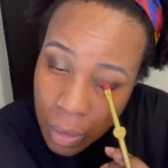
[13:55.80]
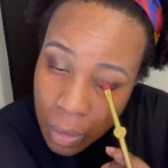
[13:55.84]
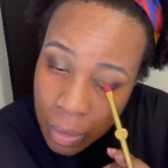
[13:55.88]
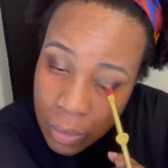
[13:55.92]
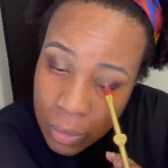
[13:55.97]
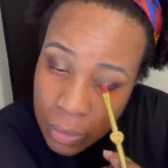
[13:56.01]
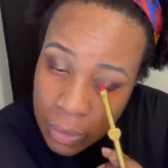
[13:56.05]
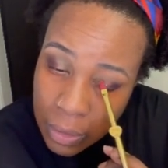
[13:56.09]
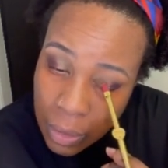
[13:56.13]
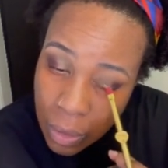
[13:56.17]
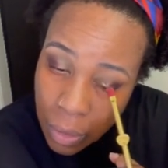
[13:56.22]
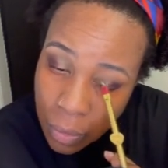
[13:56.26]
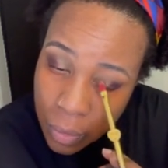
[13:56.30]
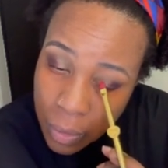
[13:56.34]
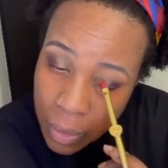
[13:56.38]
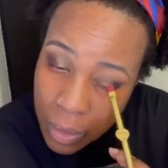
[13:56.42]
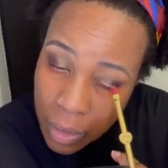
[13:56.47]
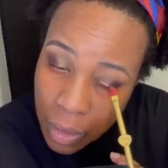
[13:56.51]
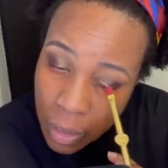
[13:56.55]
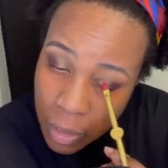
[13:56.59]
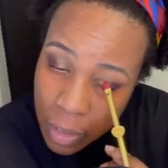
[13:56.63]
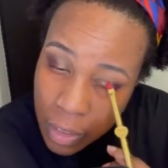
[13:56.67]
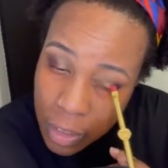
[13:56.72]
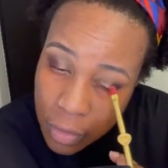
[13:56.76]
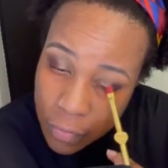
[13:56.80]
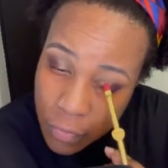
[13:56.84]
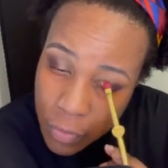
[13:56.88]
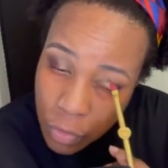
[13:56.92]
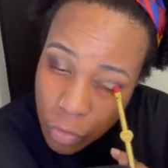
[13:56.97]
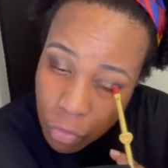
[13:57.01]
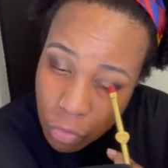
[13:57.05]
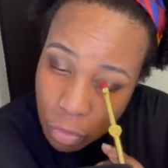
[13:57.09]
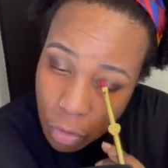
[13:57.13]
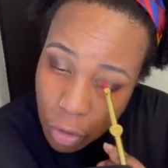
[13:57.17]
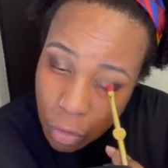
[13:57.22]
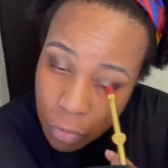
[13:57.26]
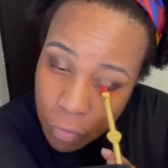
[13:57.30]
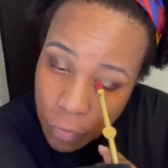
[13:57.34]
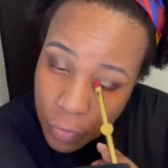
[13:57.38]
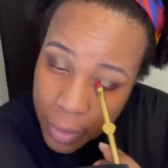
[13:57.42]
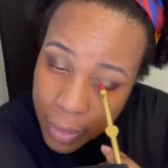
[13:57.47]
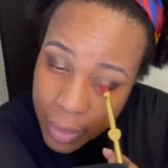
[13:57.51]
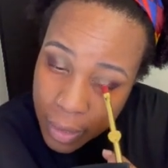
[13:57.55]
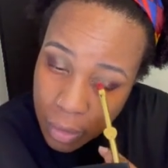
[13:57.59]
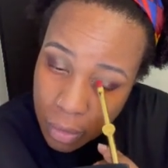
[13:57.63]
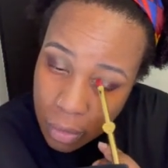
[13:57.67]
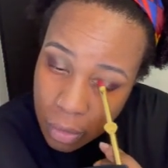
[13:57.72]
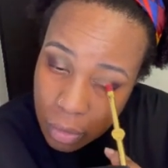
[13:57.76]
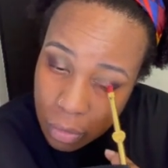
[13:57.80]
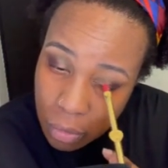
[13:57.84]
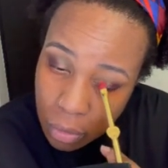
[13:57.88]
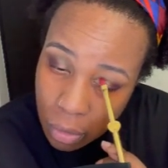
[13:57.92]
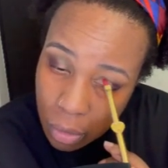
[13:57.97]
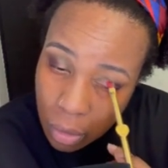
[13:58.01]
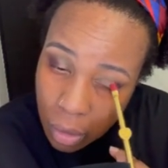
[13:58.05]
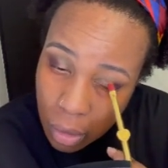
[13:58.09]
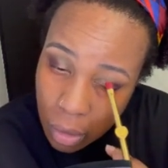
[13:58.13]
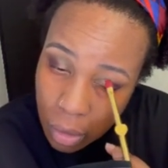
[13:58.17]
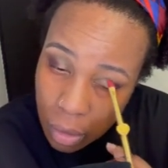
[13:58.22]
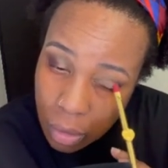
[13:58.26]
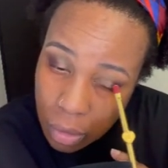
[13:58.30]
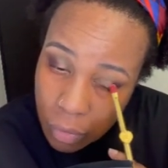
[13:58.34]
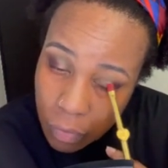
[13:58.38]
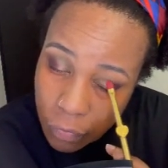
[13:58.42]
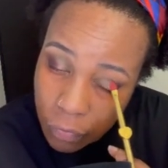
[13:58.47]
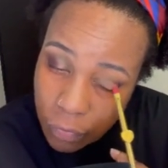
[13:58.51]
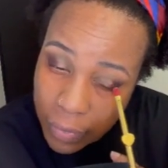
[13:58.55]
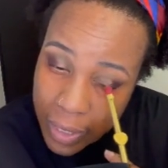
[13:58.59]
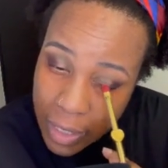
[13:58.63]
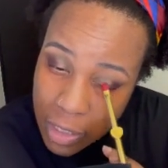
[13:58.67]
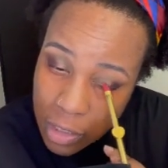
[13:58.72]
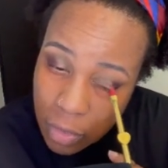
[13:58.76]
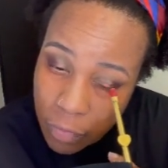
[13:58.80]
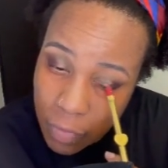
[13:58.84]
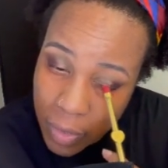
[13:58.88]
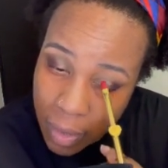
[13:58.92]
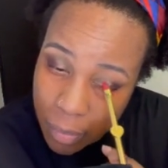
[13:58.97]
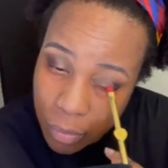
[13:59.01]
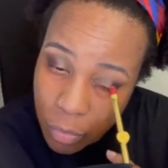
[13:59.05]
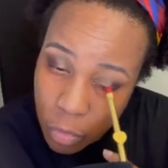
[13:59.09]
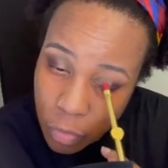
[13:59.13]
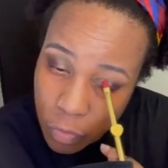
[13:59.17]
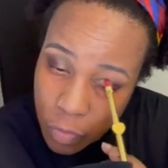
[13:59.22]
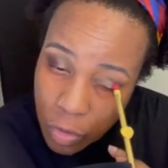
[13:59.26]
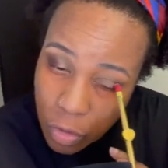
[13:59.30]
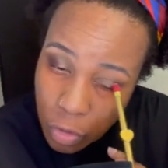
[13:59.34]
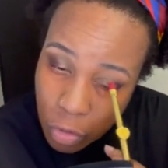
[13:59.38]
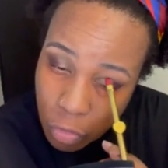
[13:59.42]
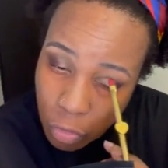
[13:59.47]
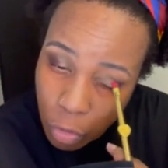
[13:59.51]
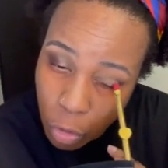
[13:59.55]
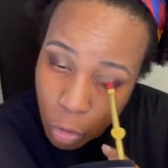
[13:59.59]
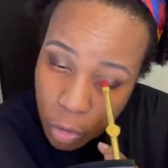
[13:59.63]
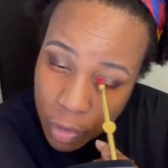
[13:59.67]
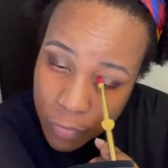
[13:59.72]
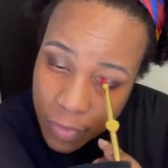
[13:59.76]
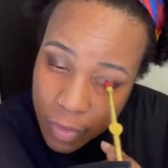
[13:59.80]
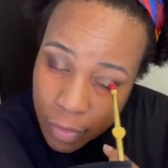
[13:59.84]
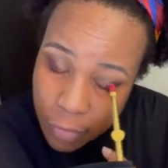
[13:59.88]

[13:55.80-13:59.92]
So, are any of you Crow fans or fans of that movie, The Crow, even the